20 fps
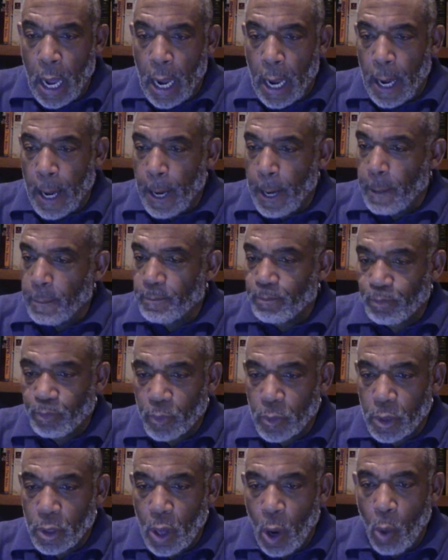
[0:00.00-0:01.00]

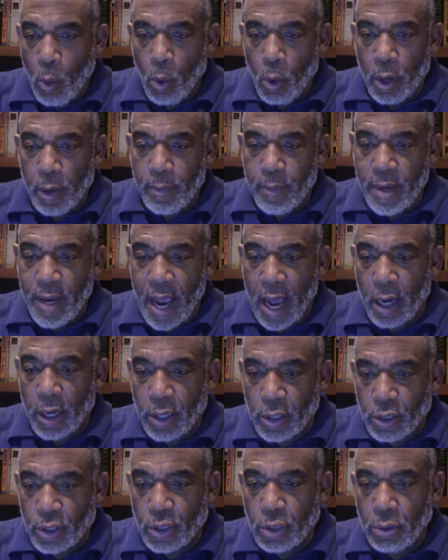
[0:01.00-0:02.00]
Don't want to be out
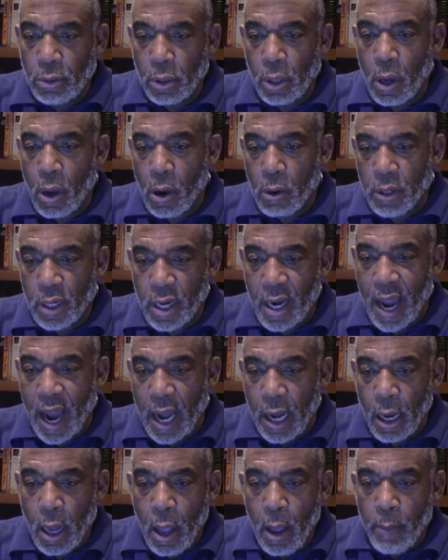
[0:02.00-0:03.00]
here too long
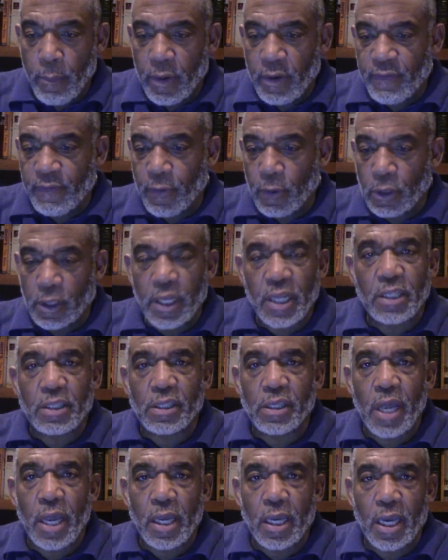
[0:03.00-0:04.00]
tonight, but first
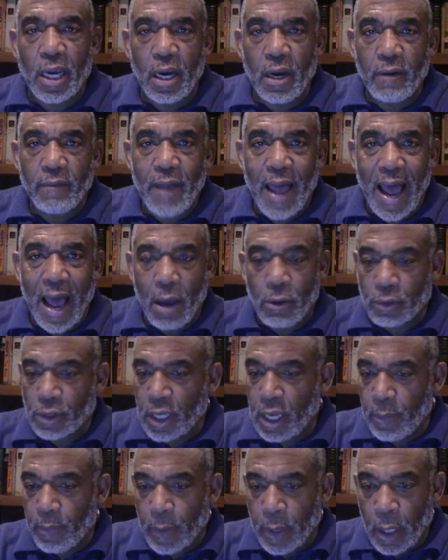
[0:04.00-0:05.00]
let's take care of the
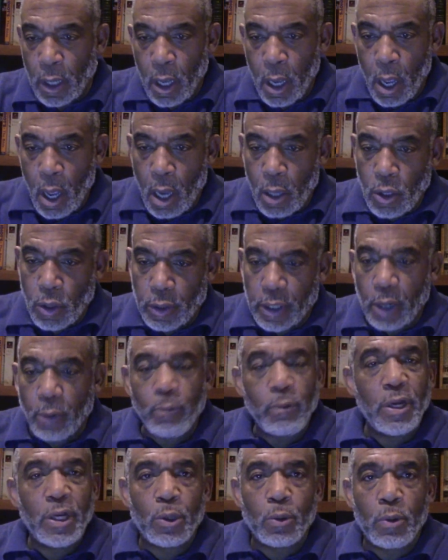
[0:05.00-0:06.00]
housekeeping. You
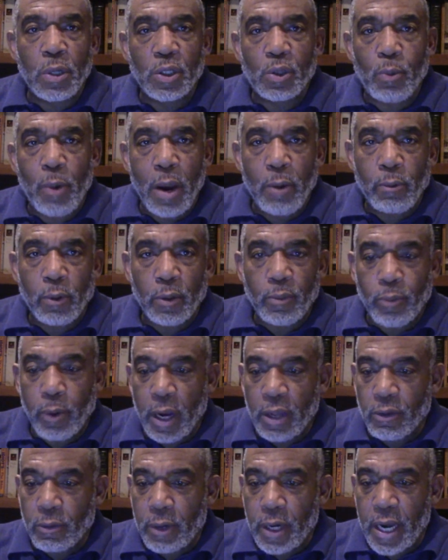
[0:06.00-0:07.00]
can reach Once Wayward
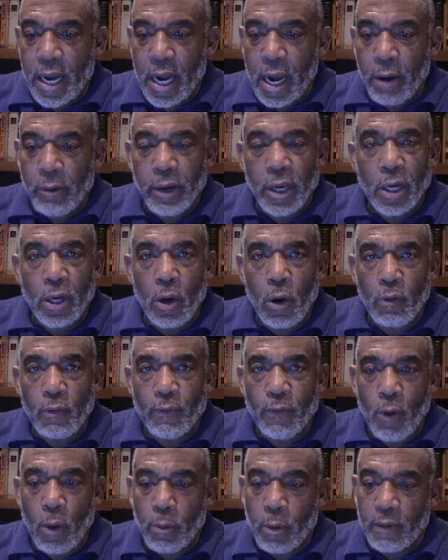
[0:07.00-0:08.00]
Brethren at area code
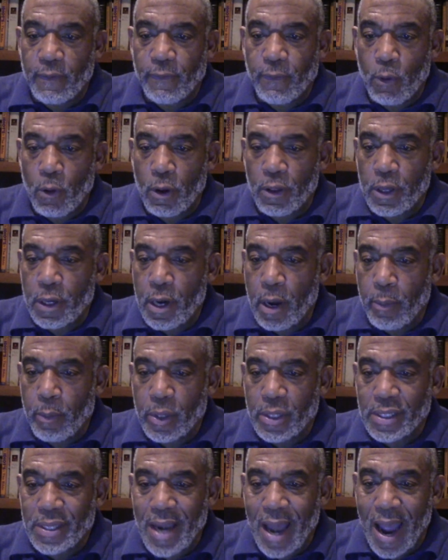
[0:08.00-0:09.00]
414. The
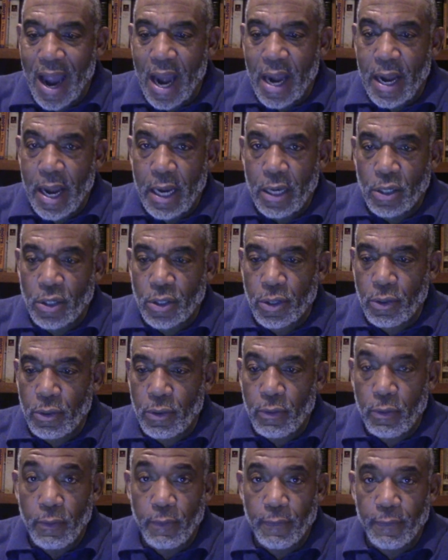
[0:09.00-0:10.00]
number is
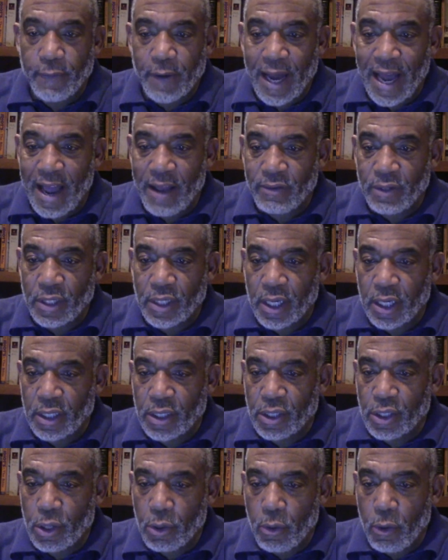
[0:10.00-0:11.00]

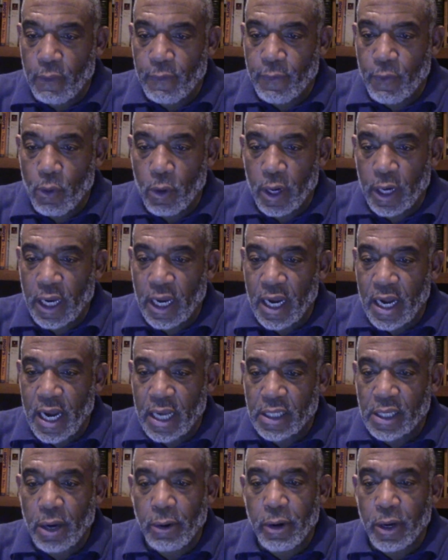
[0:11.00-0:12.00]
982-5604. Again,
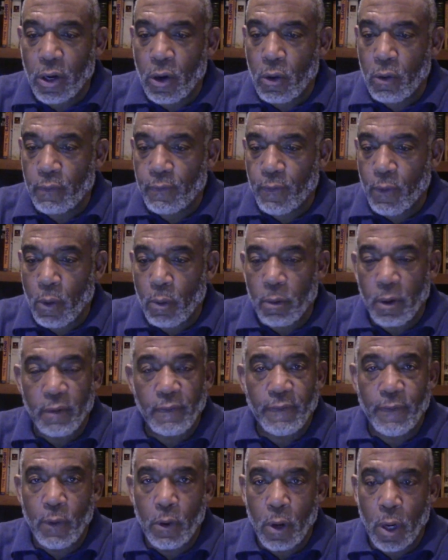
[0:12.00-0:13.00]
that's area code
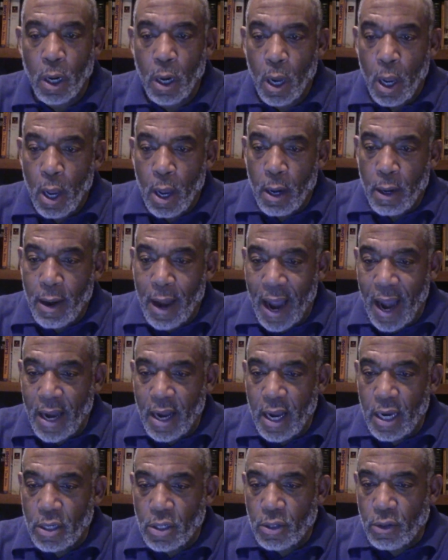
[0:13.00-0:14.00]

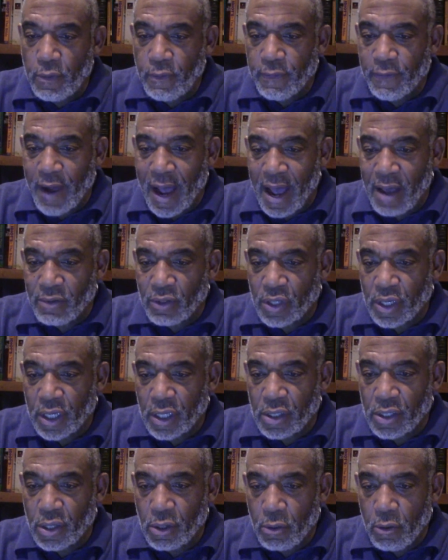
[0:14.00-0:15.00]

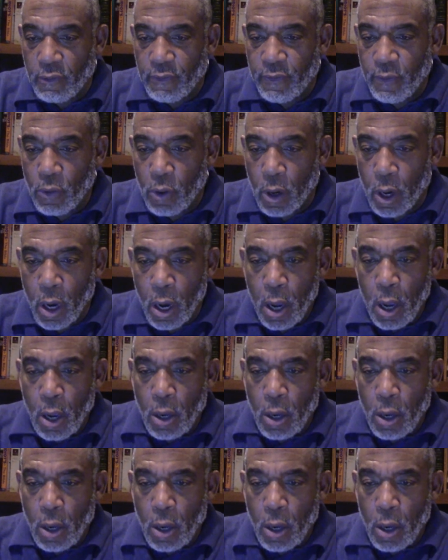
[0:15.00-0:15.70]
414-982-5604.